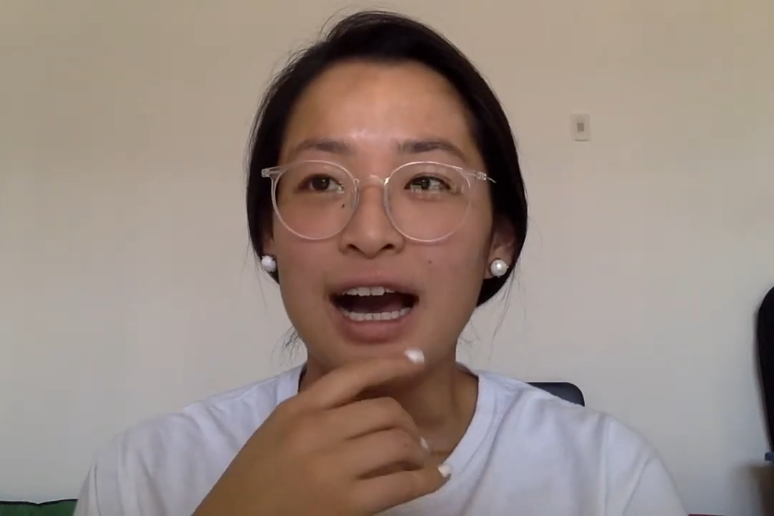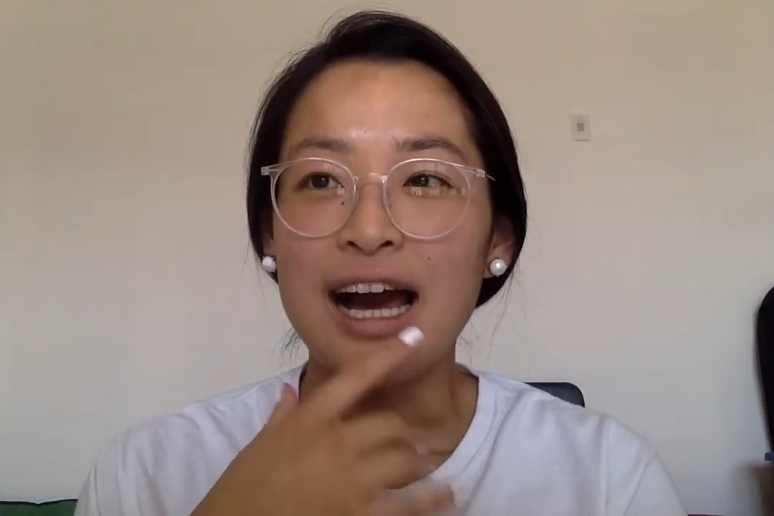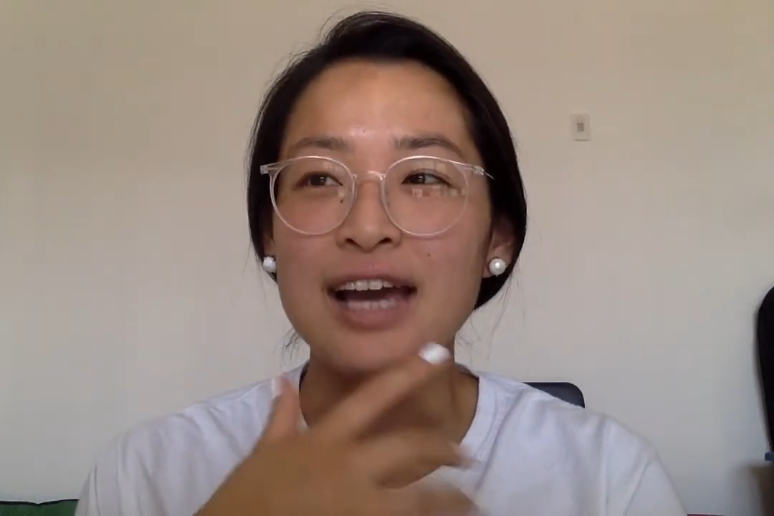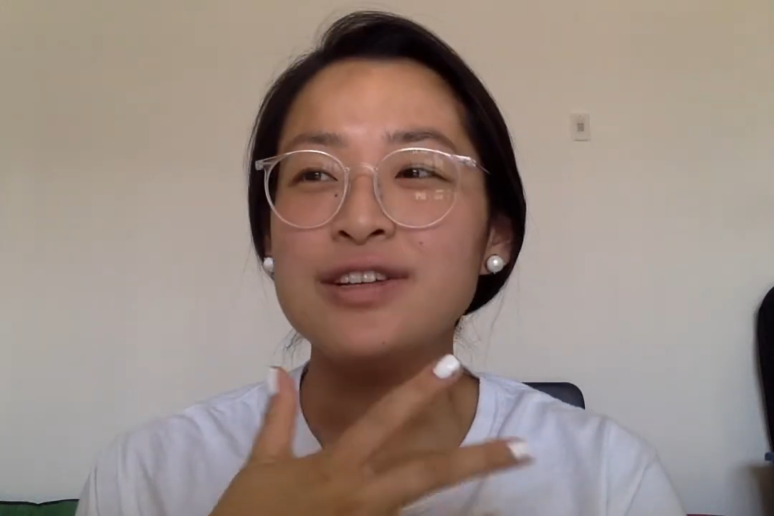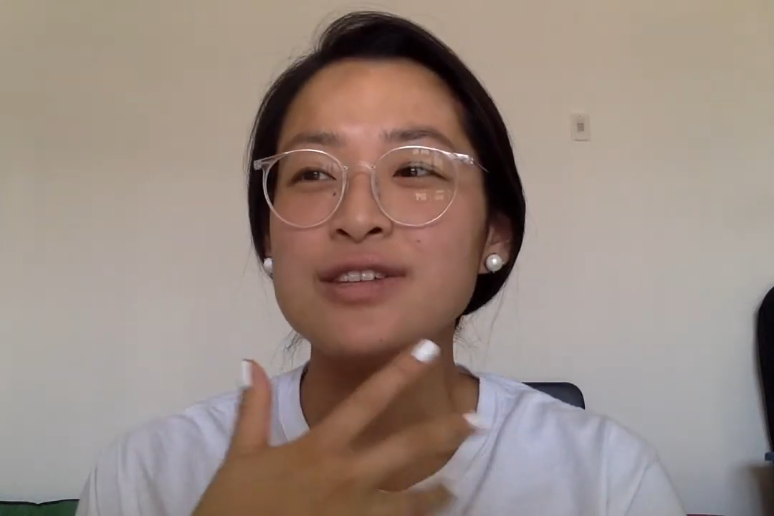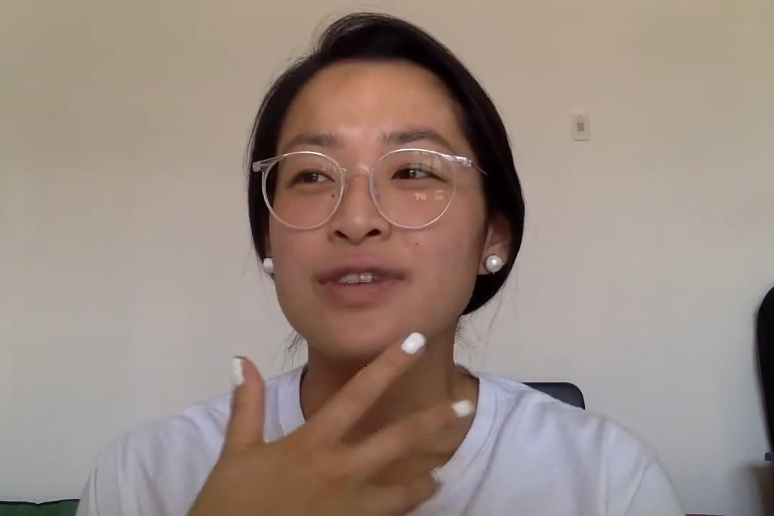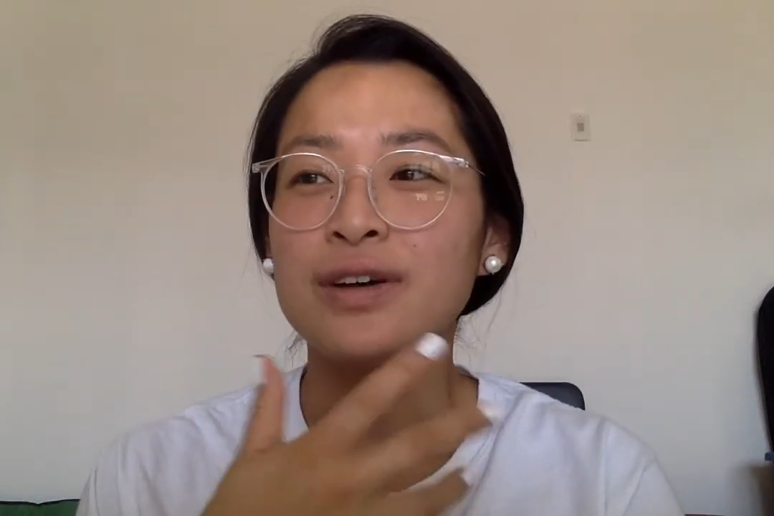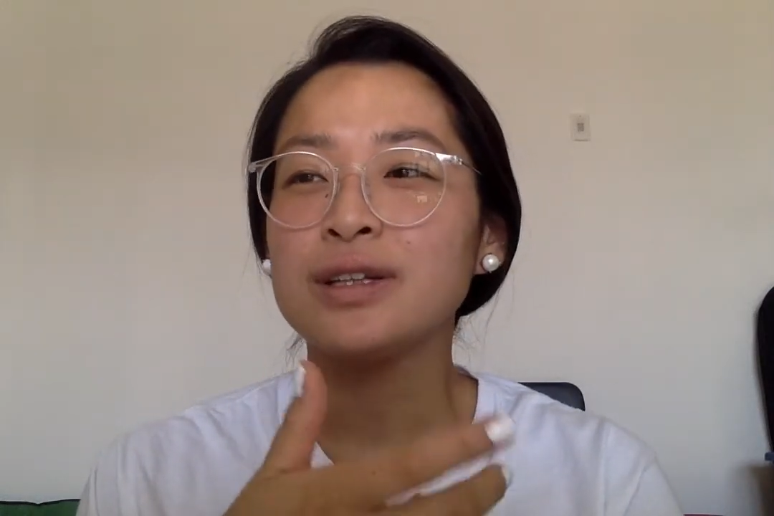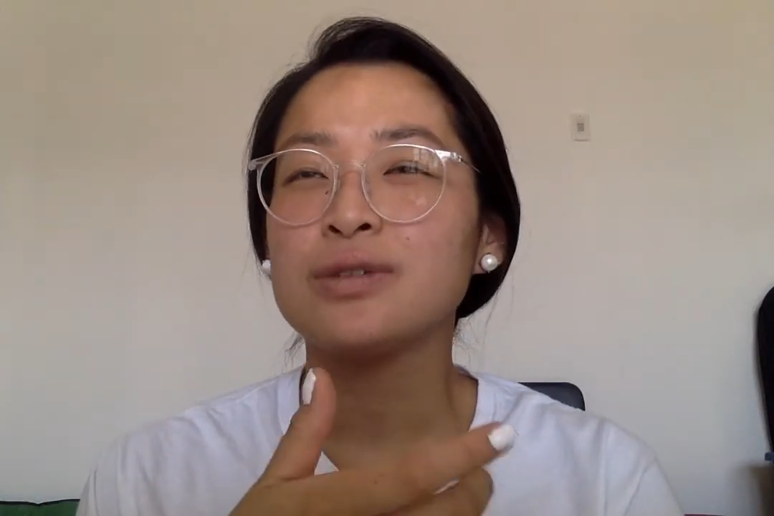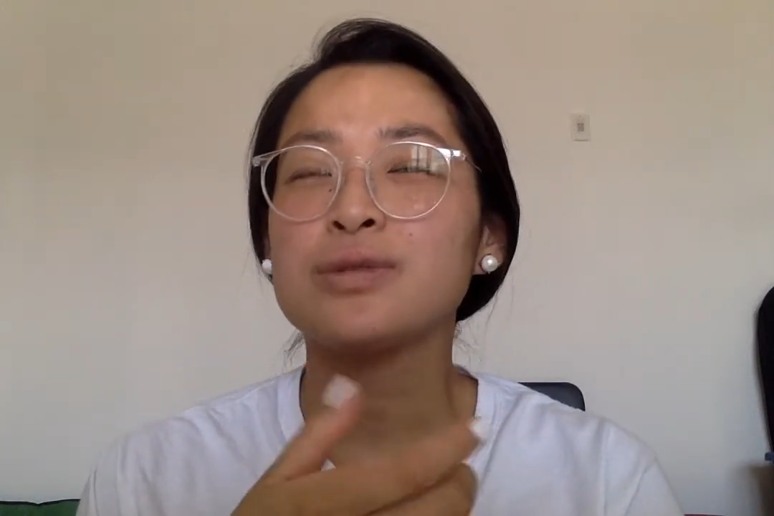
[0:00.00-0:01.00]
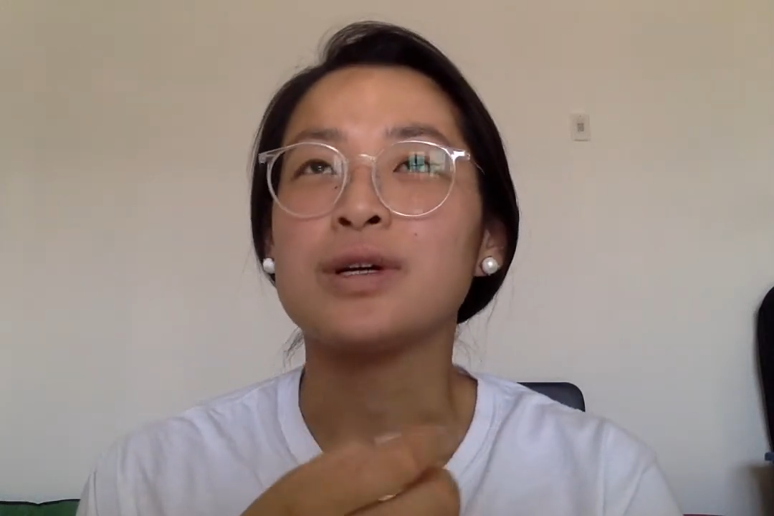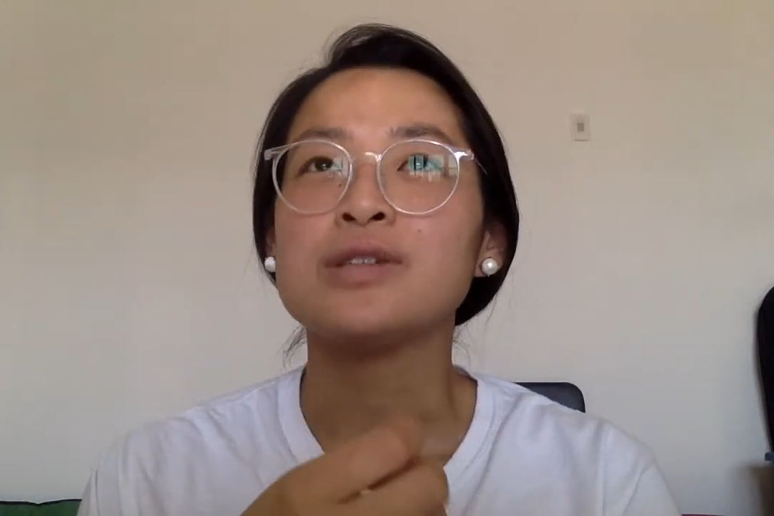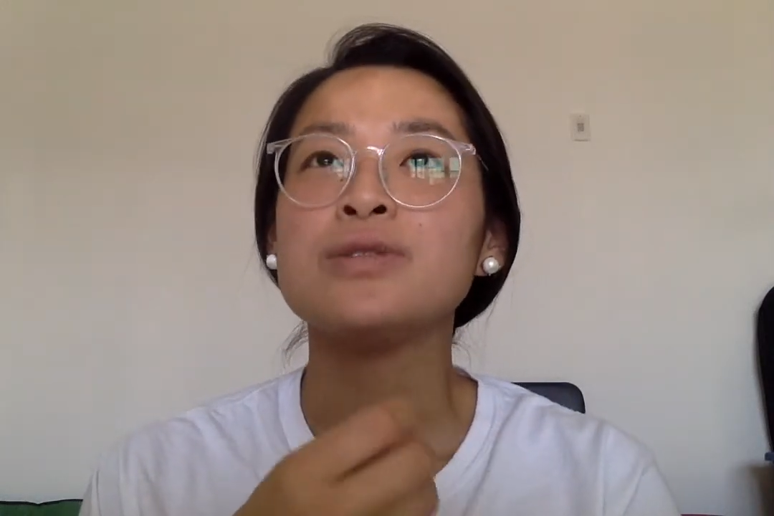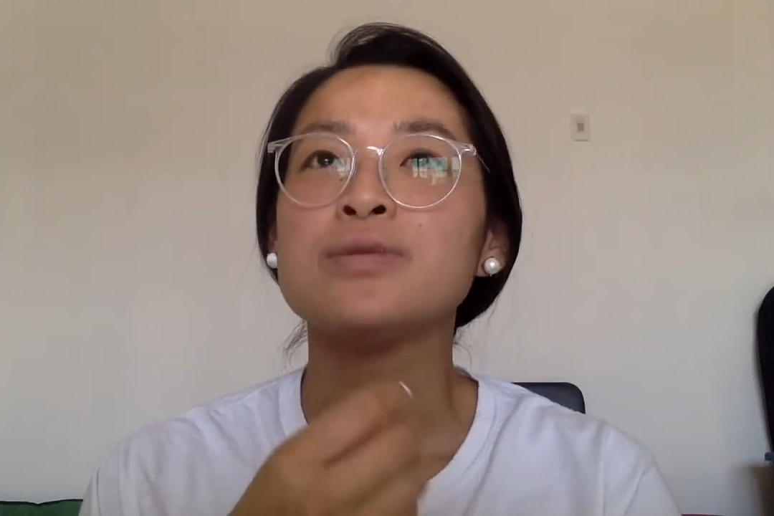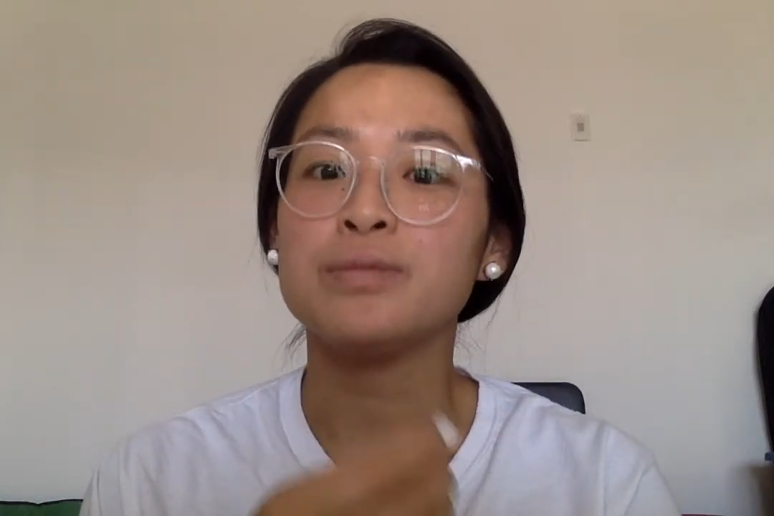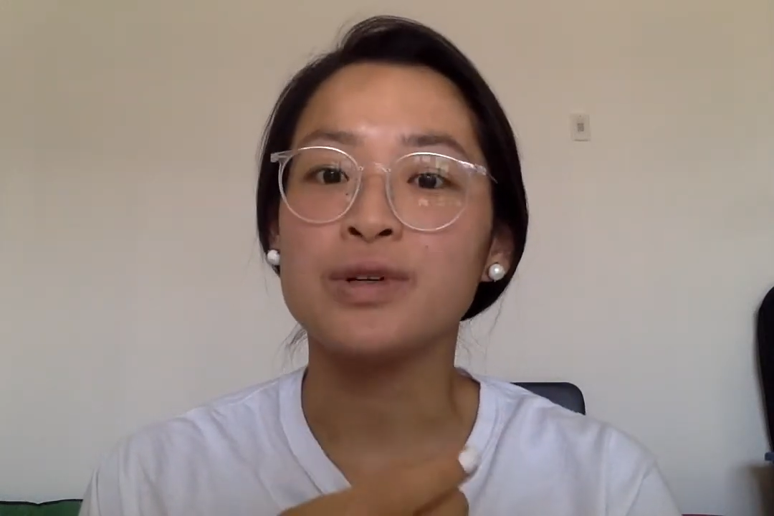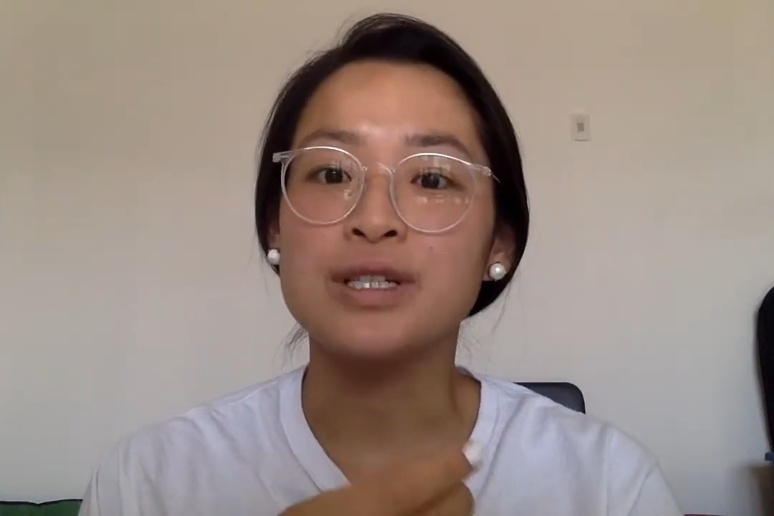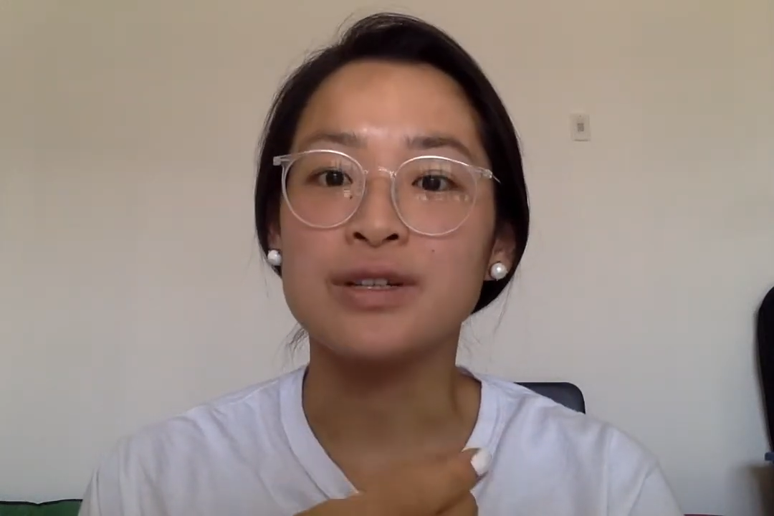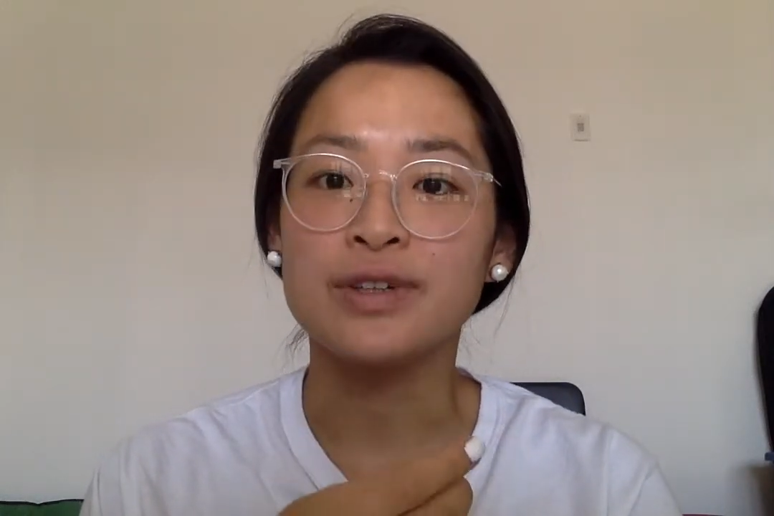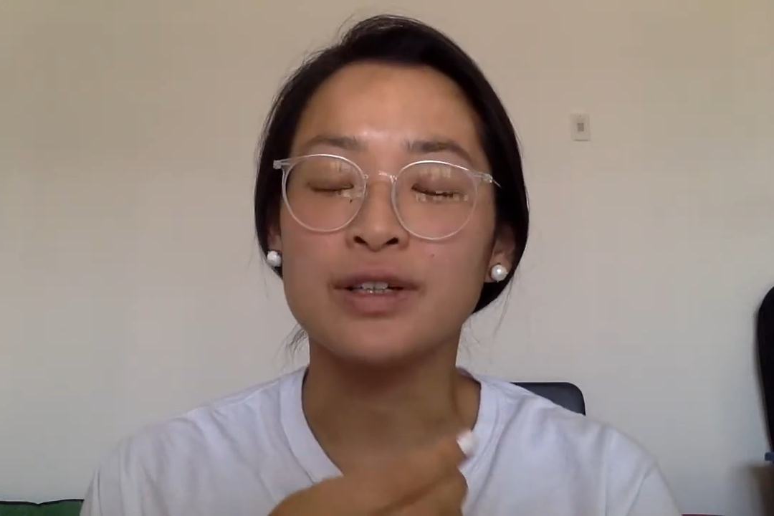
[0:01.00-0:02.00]
I just found like those questions were more
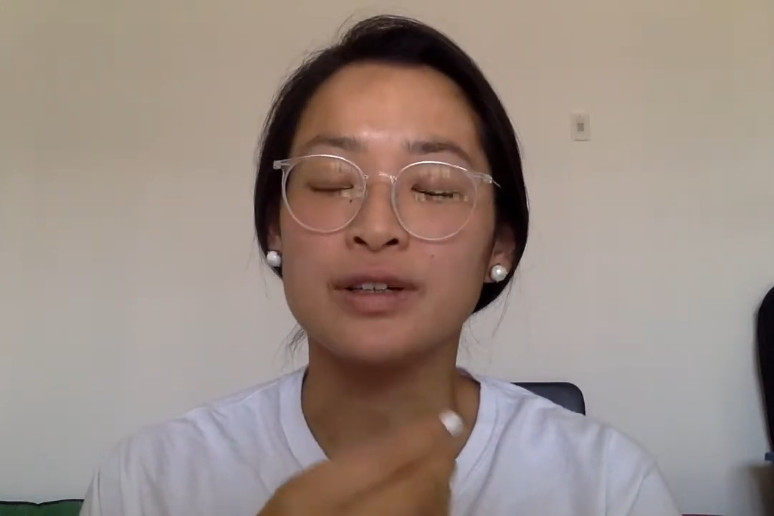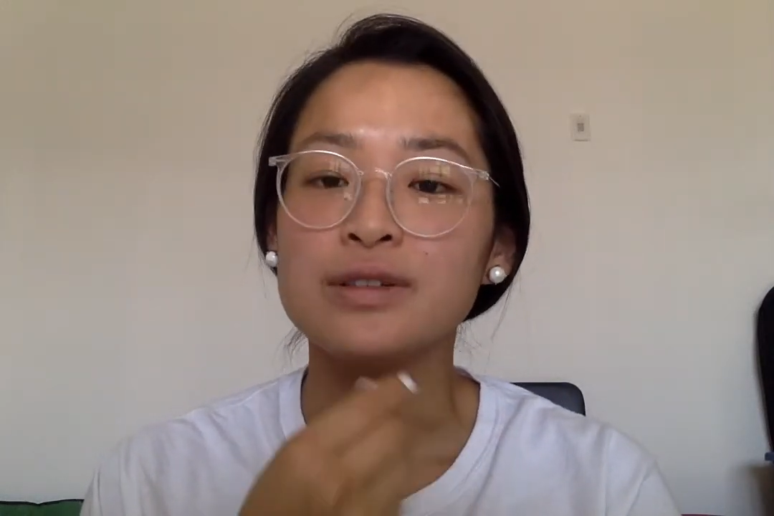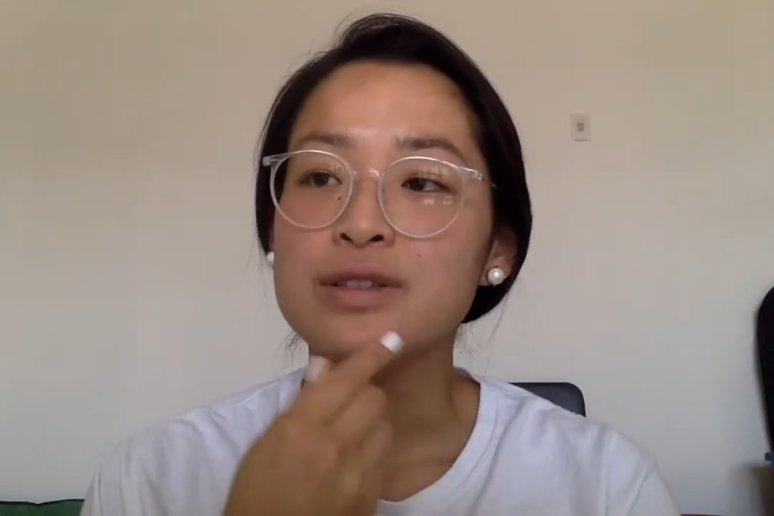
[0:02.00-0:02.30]
difficult.